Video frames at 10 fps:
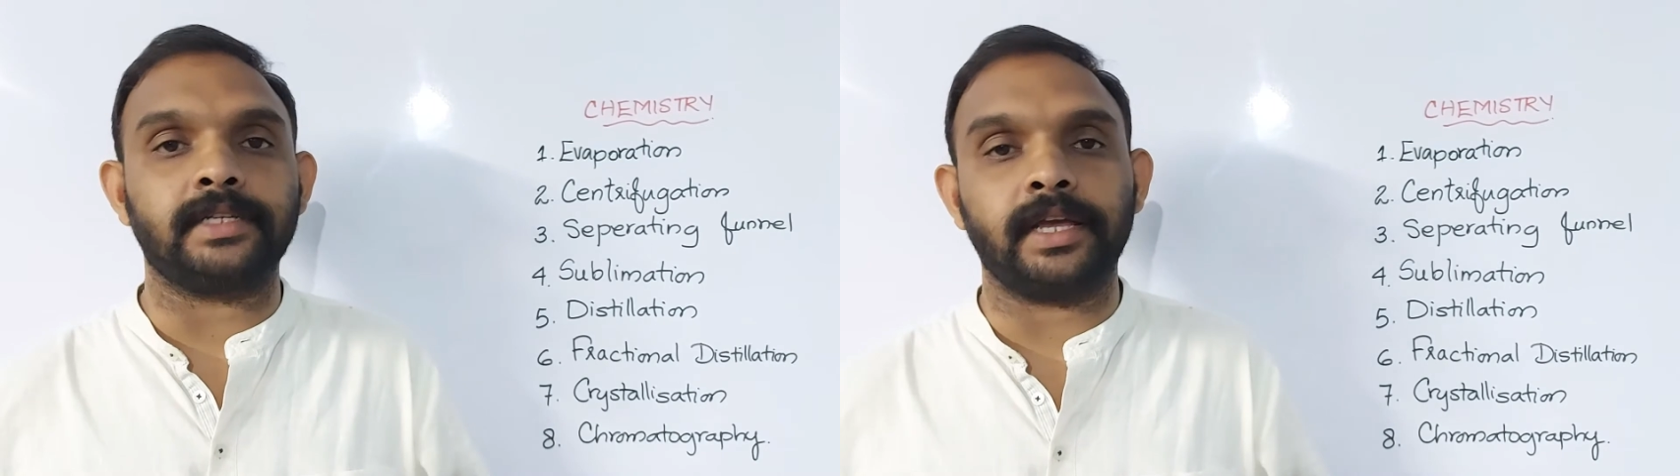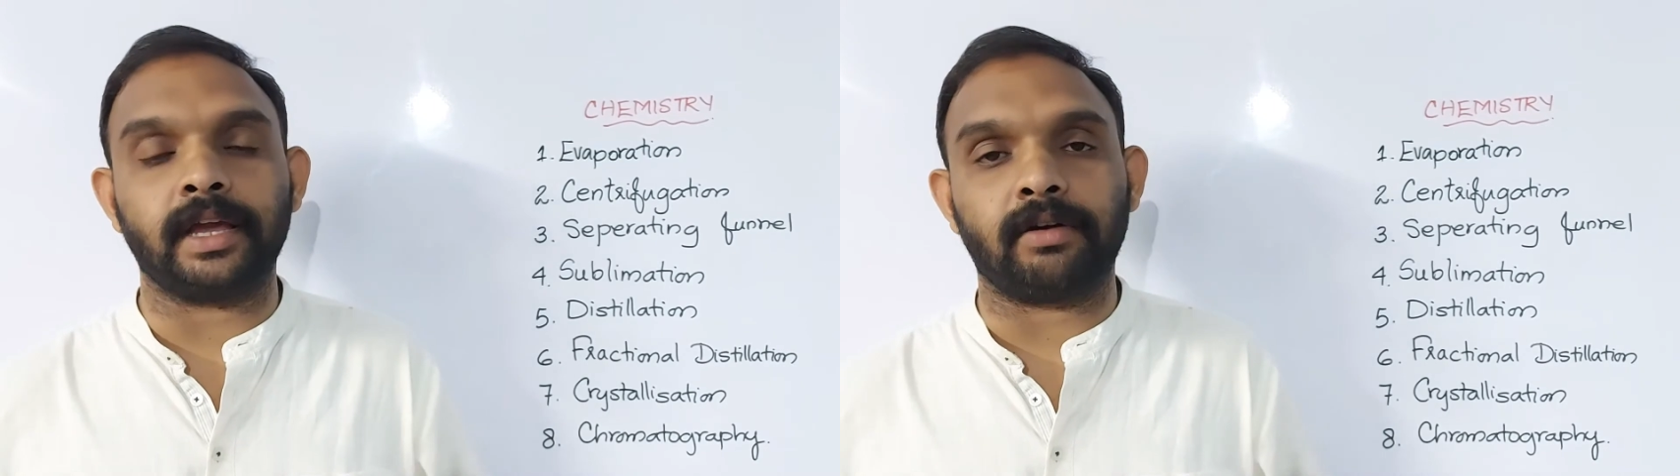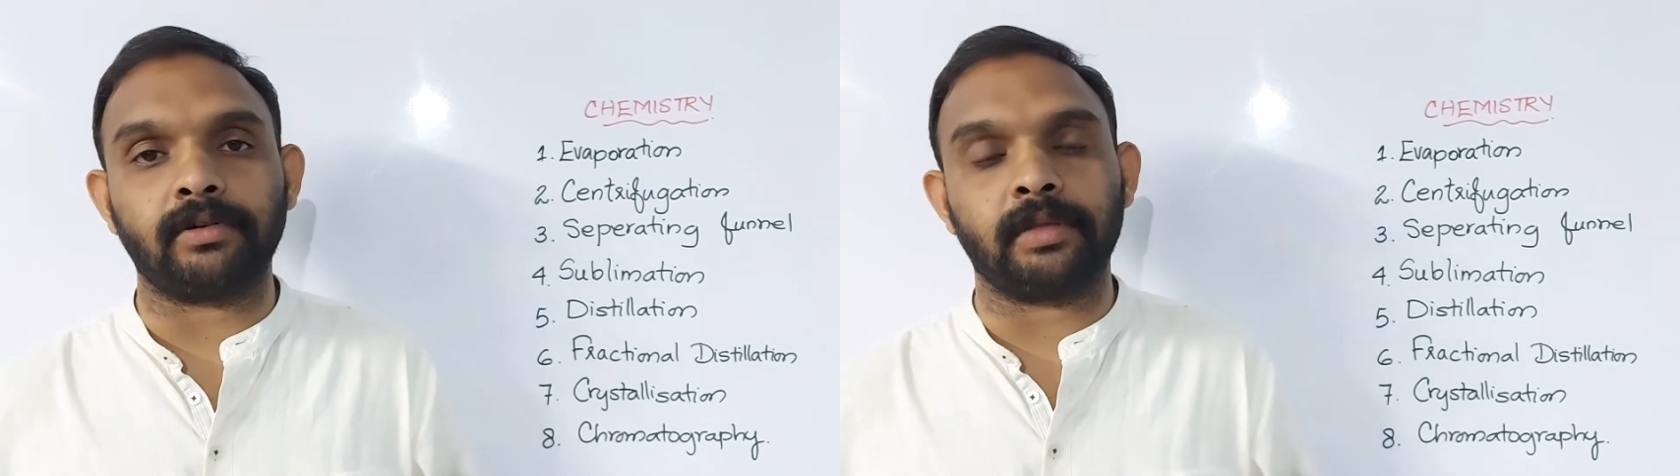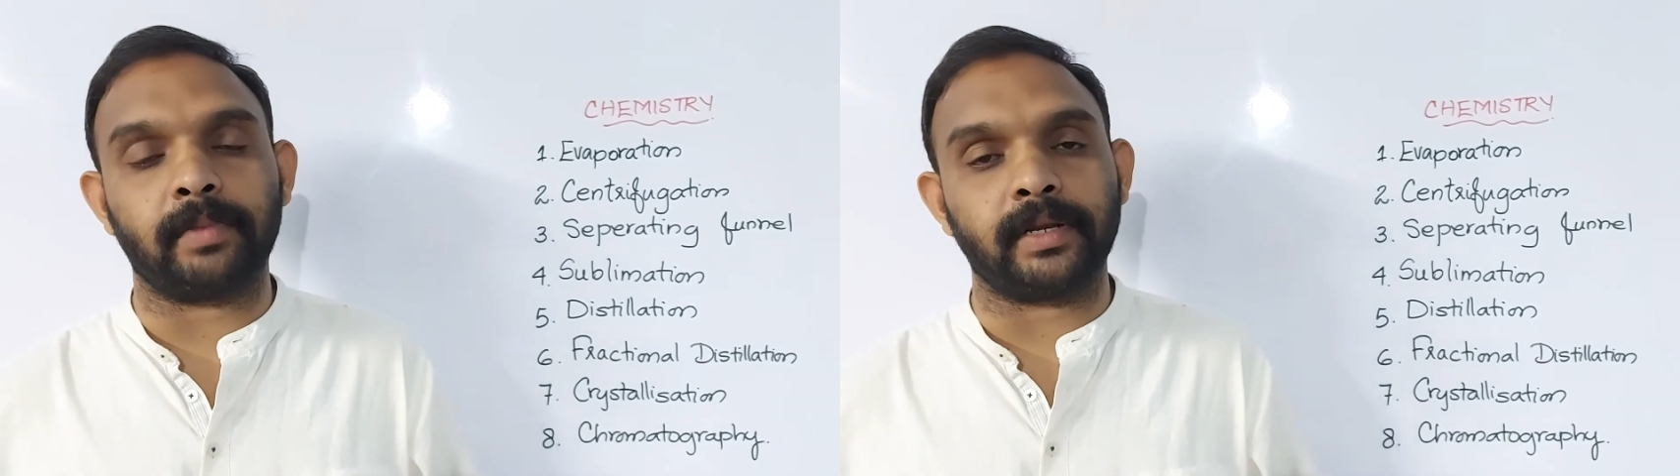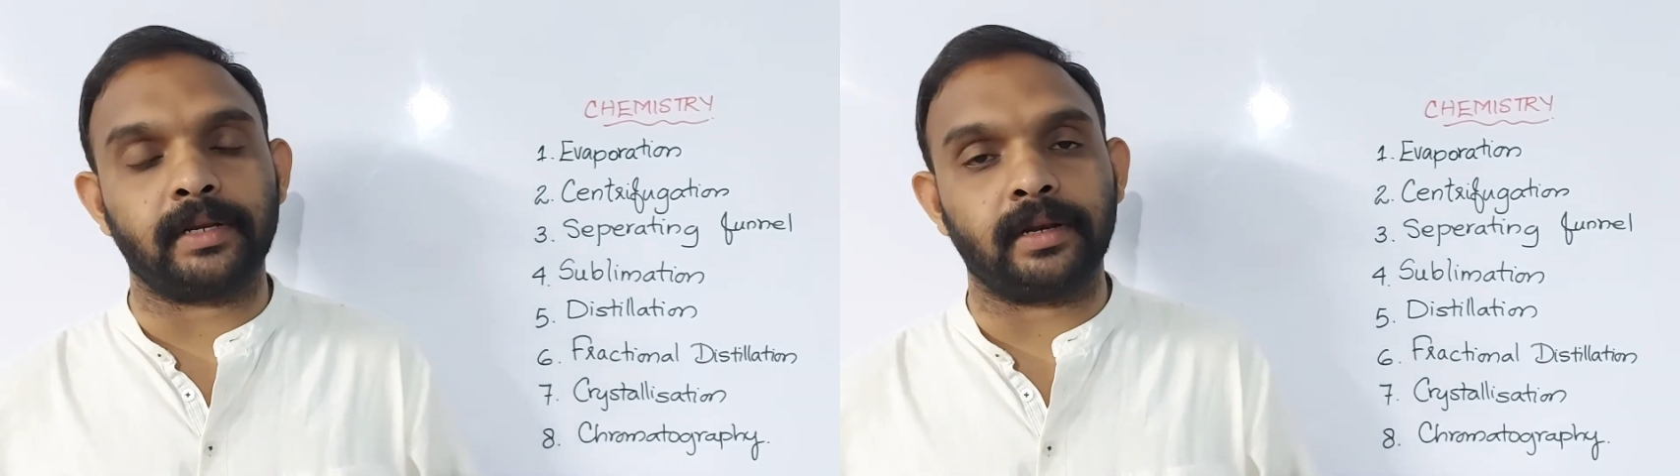take out the
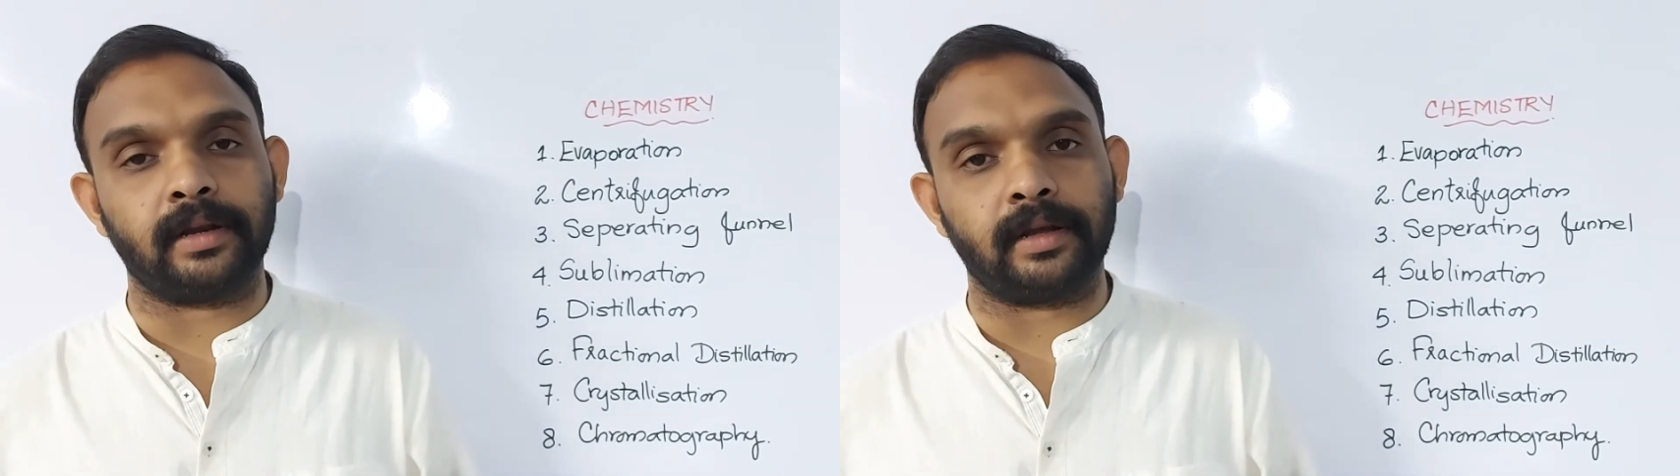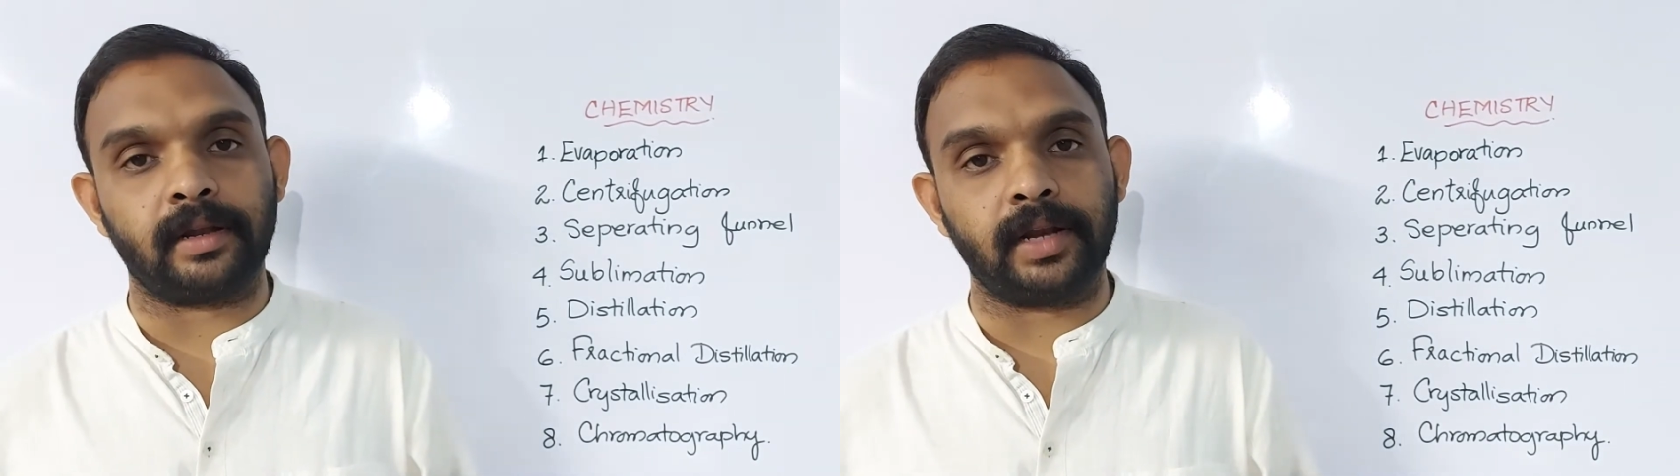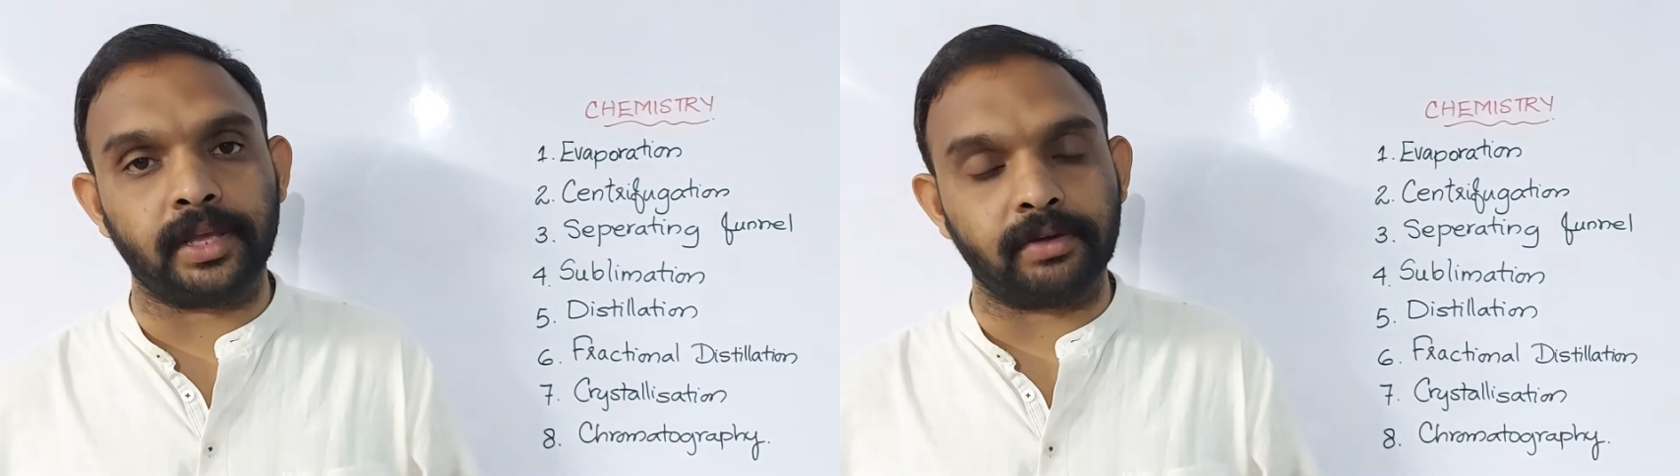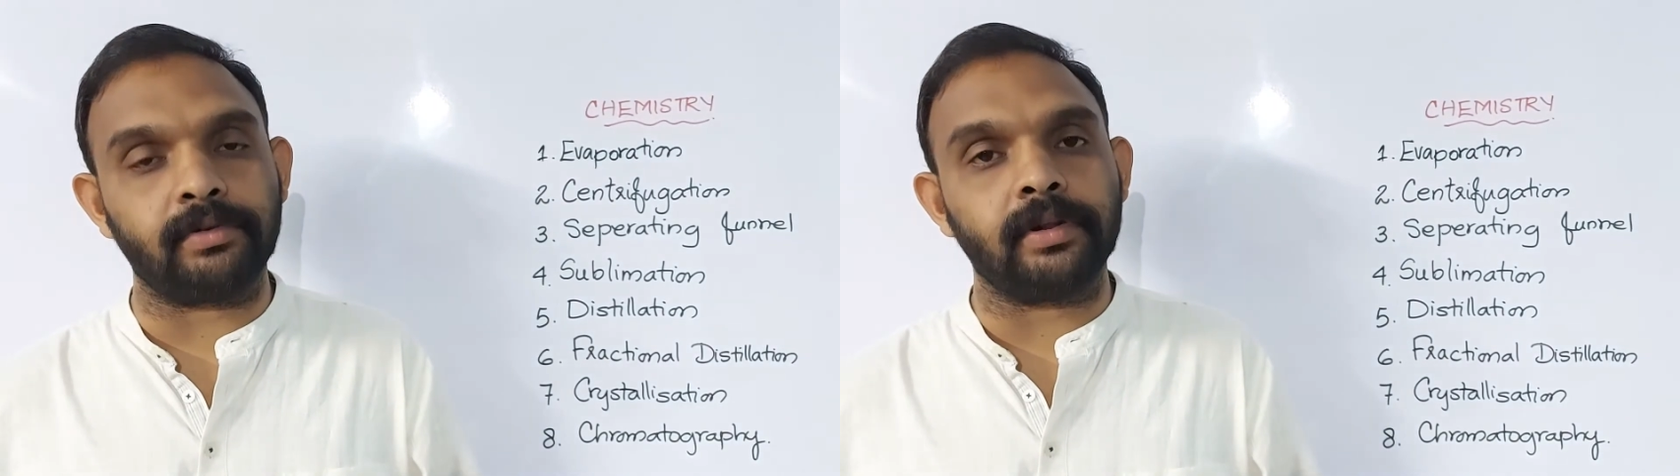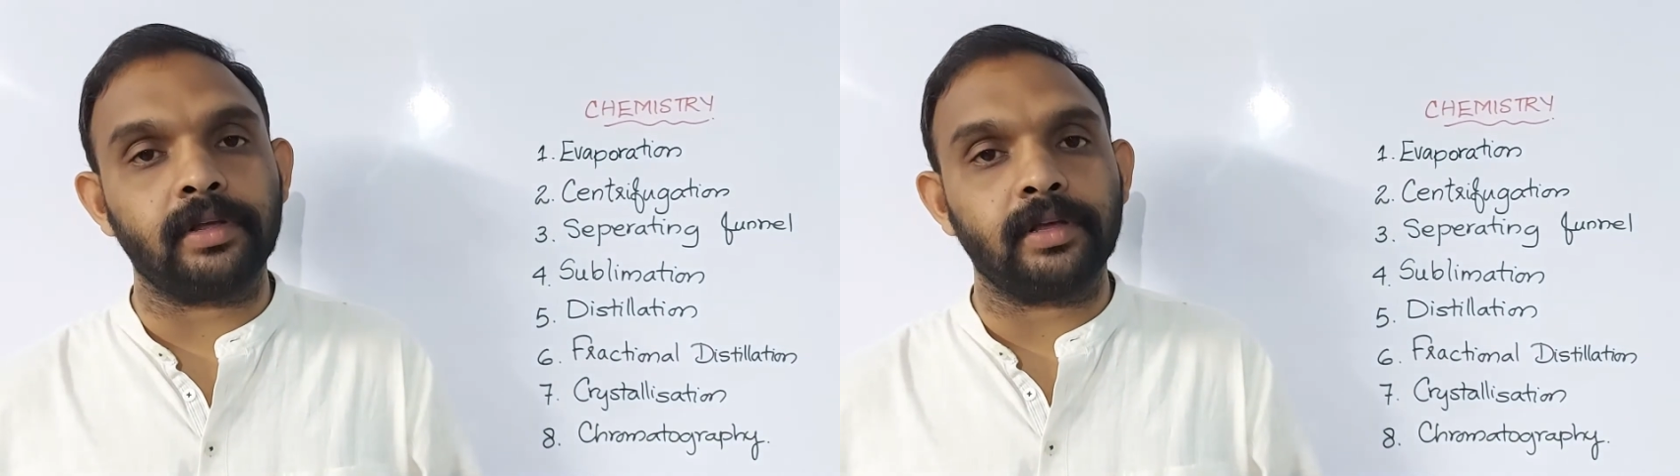
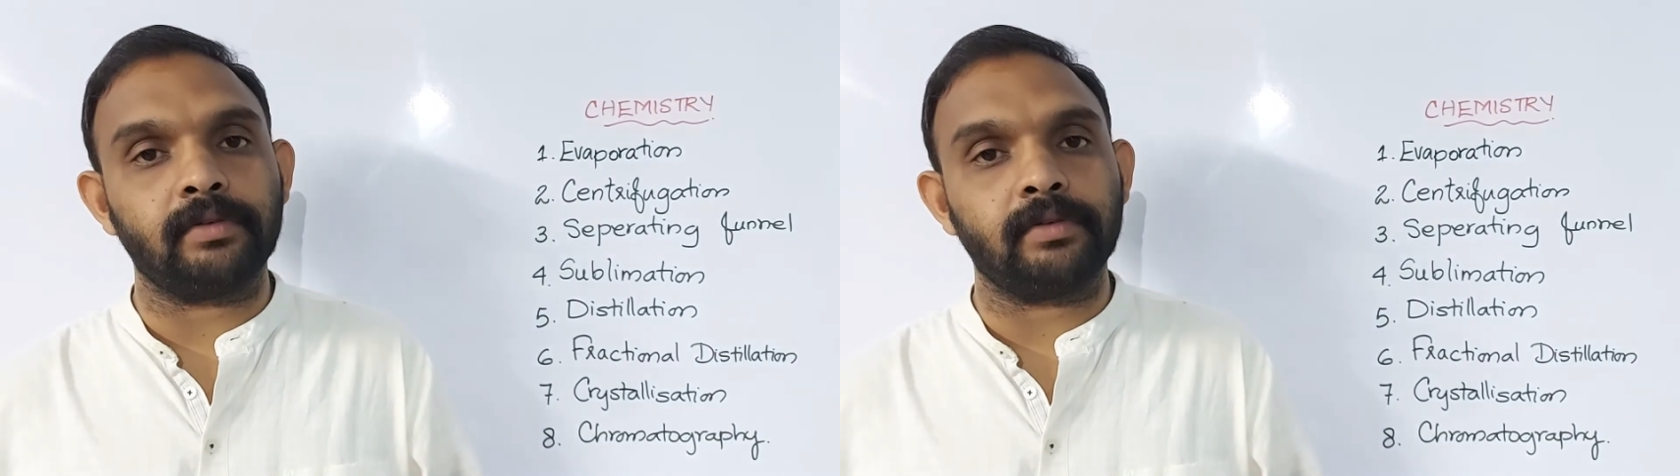liquid